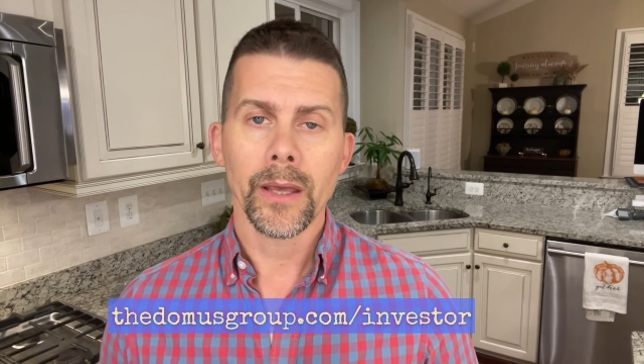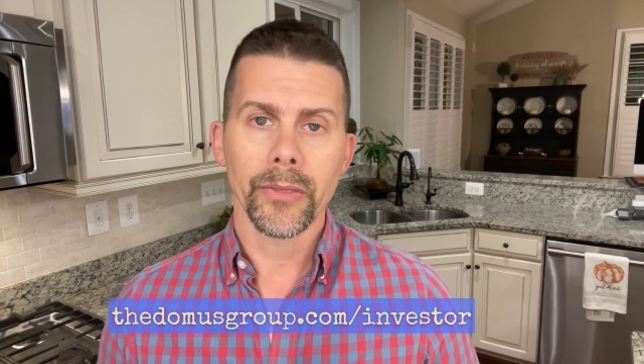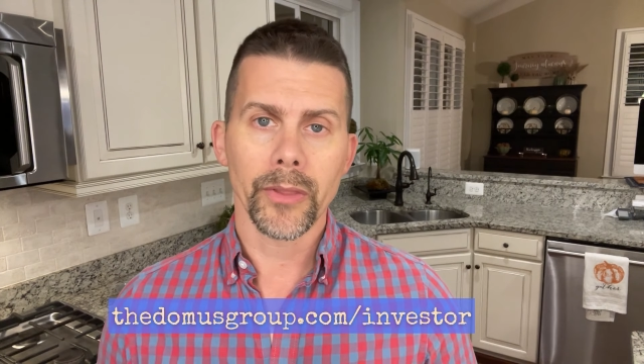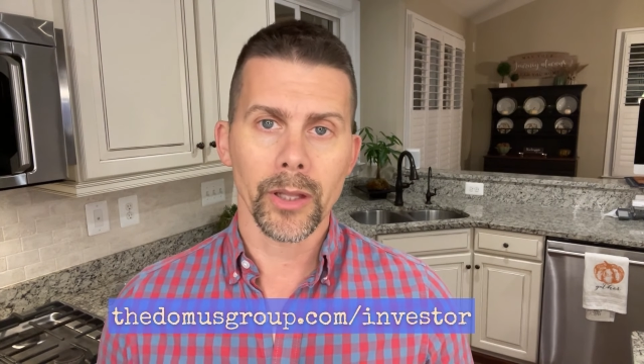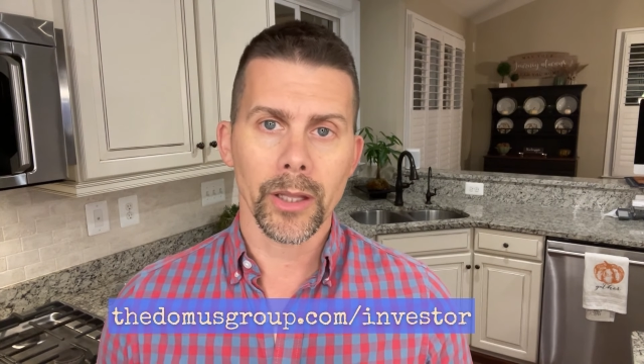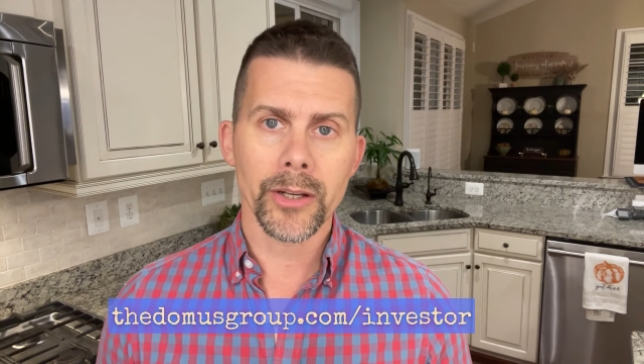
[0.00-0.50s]

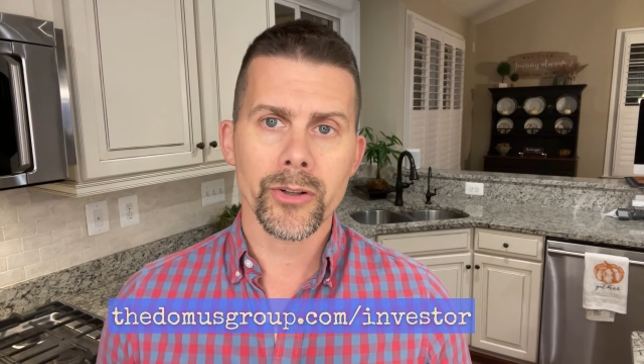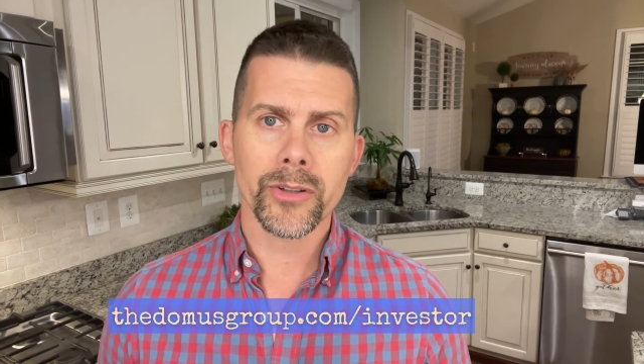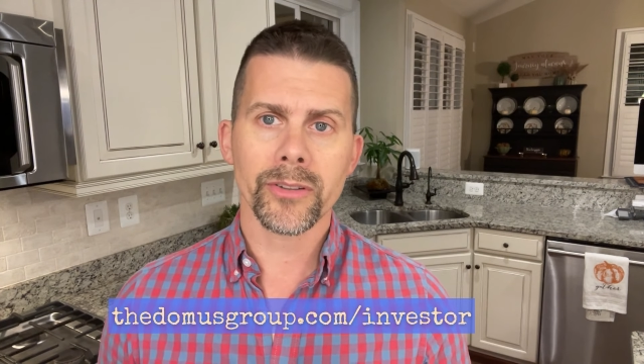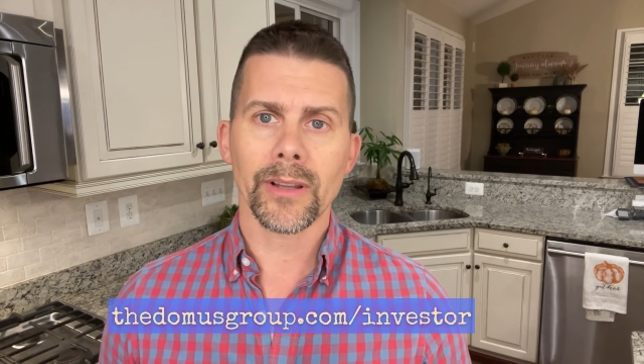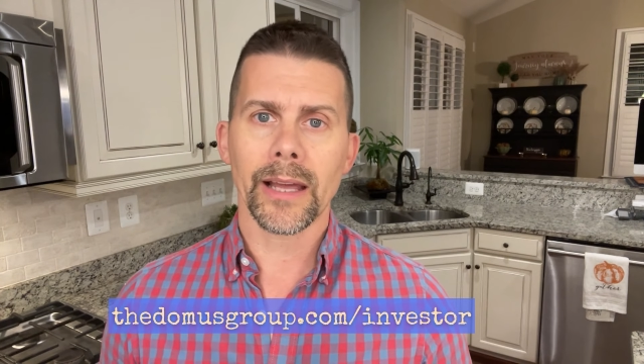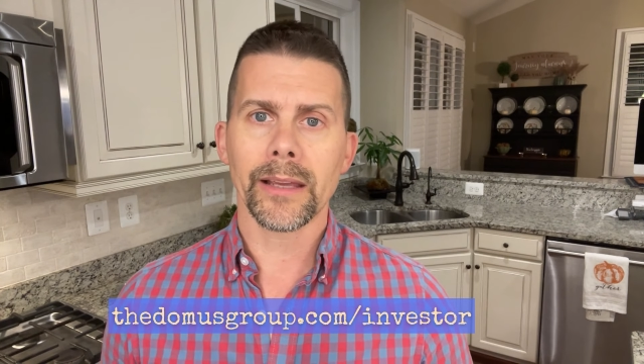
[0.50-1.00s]
The lender
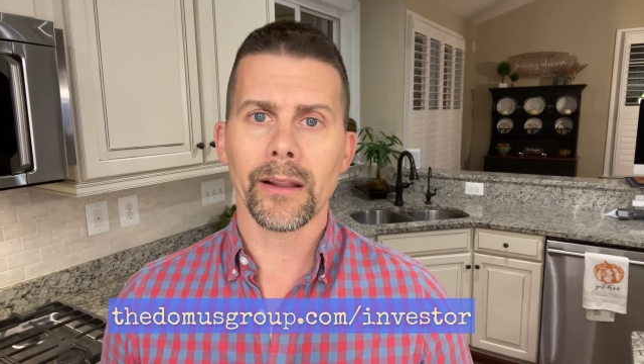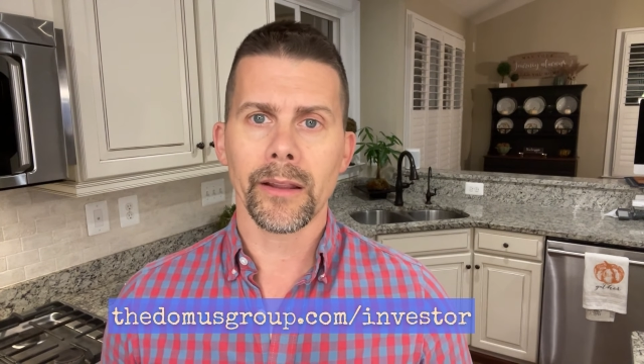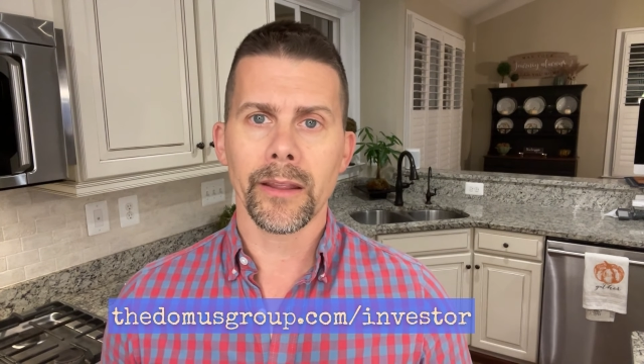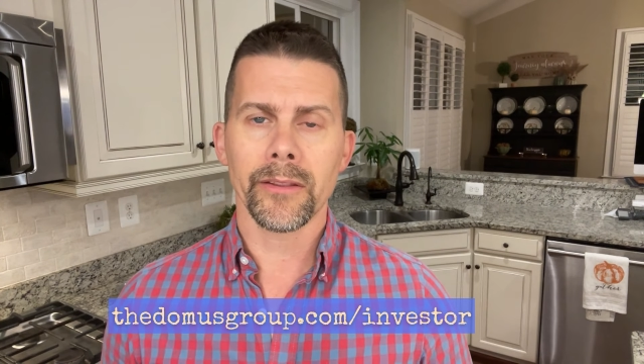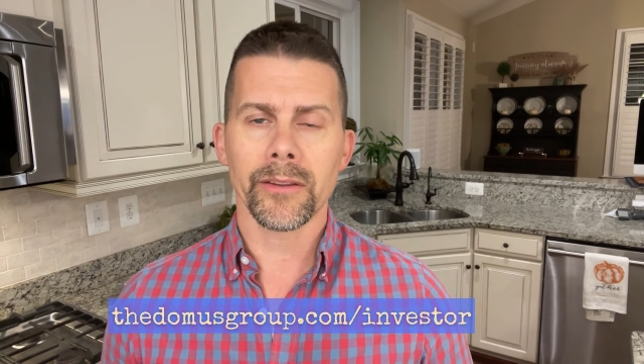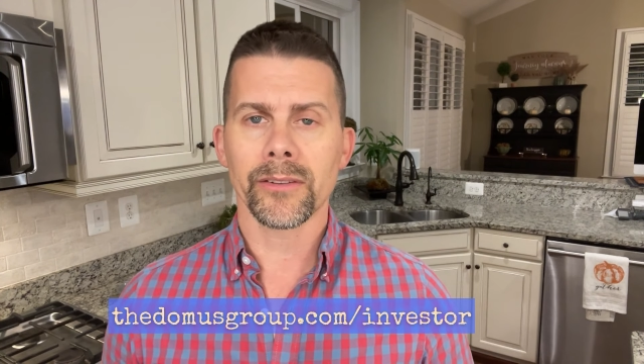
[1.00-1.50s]
is
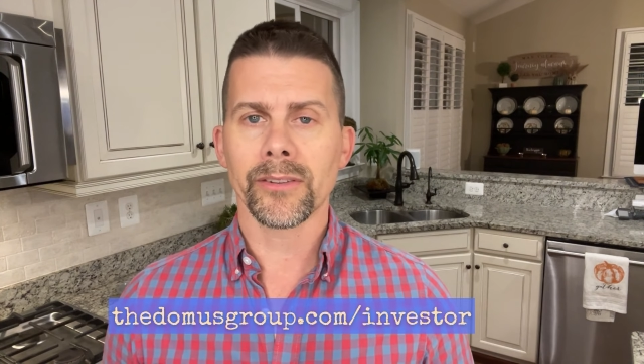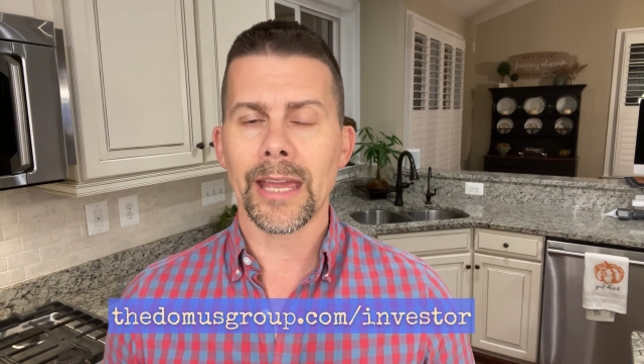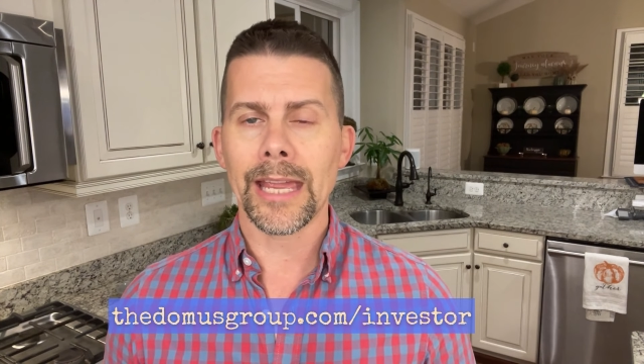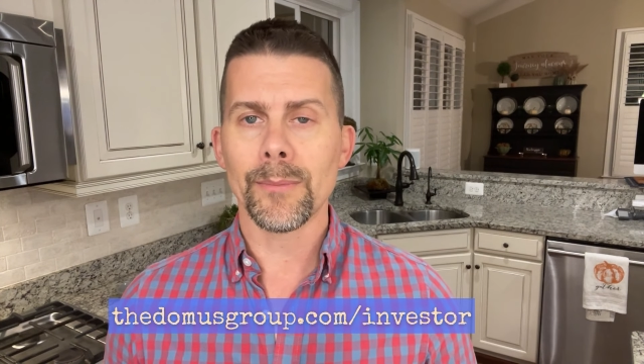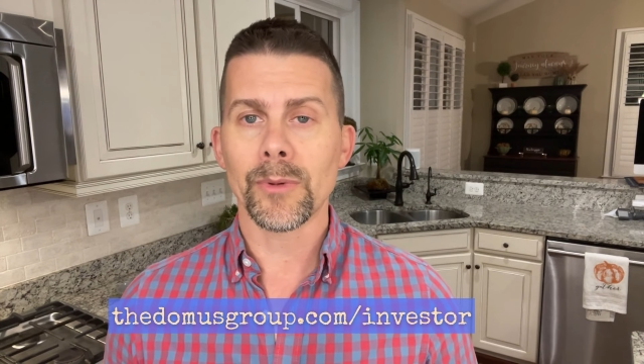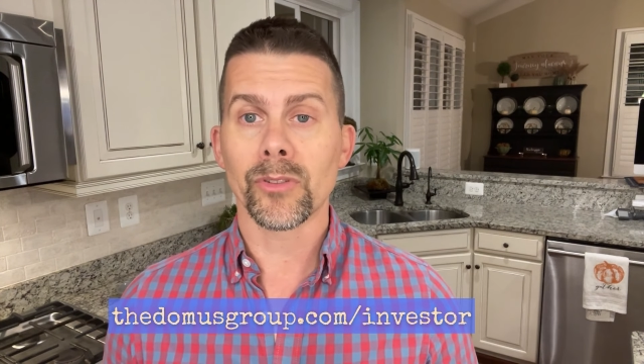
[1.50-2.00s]
likely the
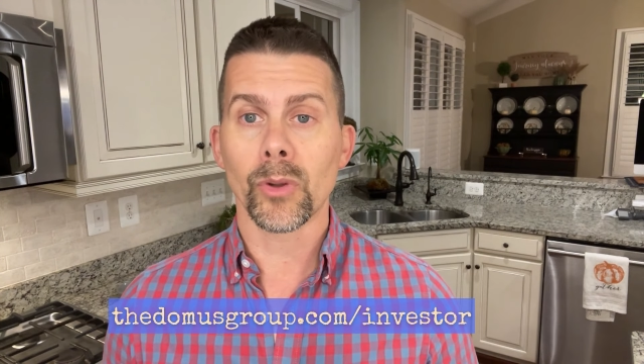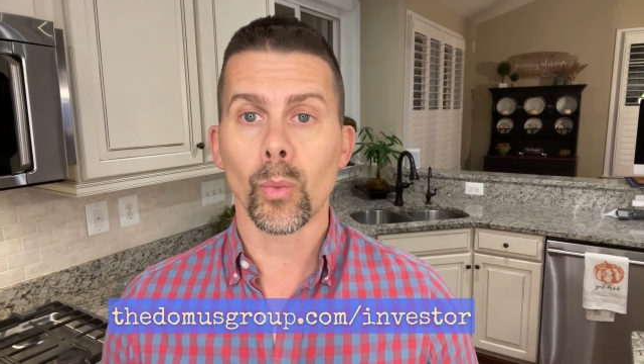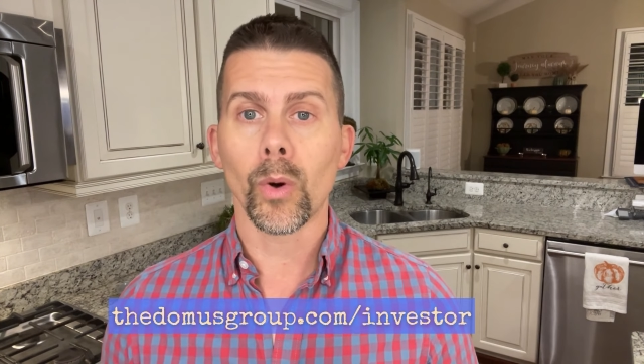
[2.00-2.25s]
same as the